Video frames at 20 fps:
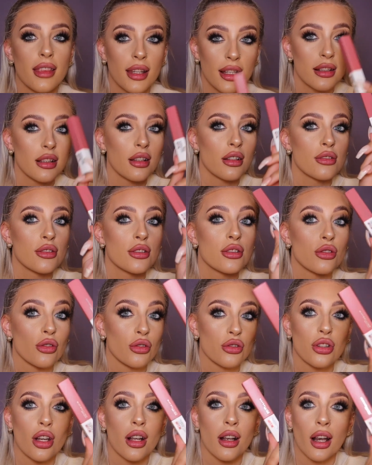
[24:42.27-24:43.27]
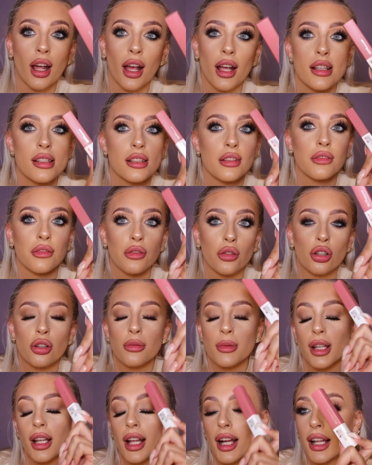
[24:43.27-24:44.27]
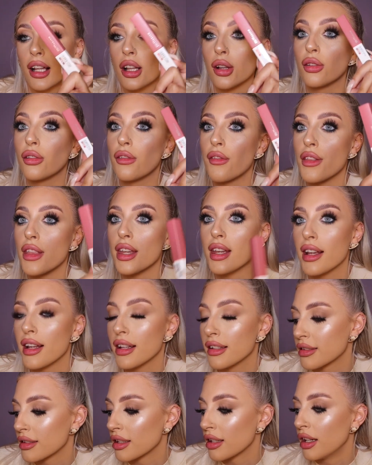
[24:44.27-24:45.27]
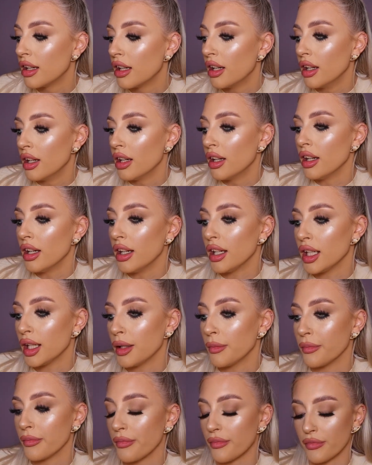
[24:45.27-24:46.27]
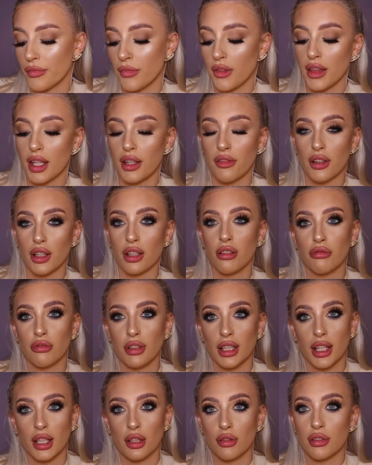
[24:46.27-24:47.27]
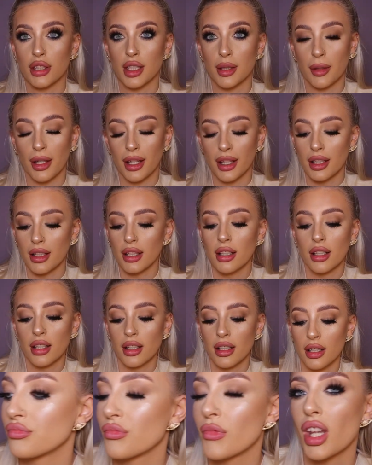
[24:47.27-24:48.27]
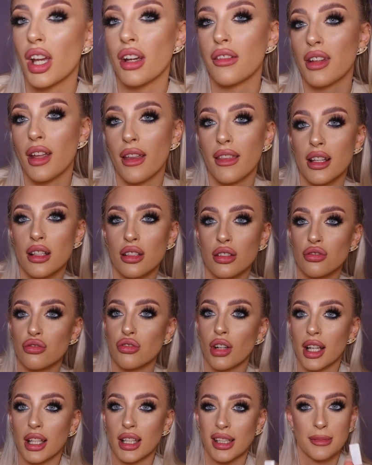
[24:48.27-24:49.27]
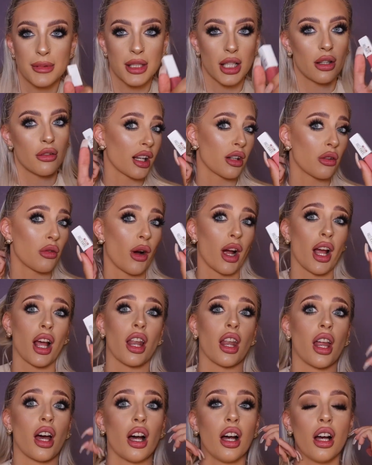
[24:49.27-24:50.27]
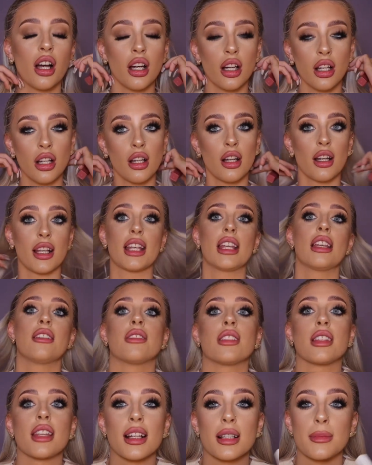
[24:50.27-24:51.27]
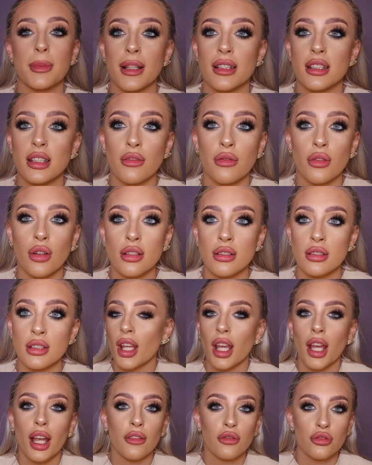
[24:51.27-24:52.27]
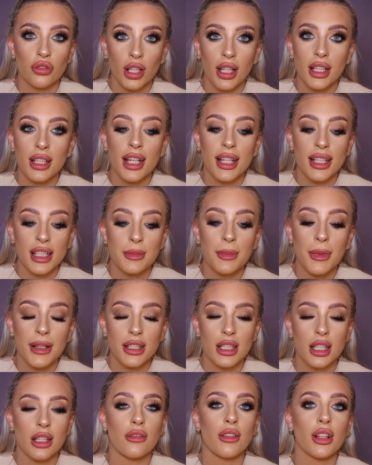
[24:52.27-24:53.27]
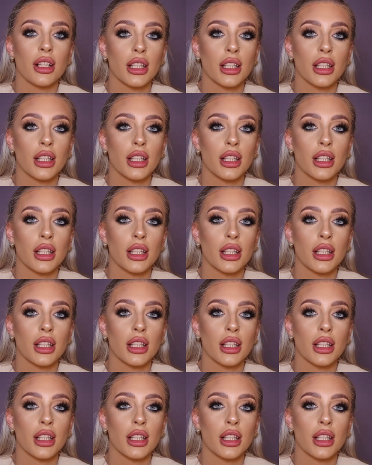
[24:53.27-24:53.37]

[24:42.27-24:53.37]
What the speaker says: These are such a nice formula, I love these. They feel really creamy. I feel like these can dry your lips out quite a lot, even the expensive ones. I've tried expensive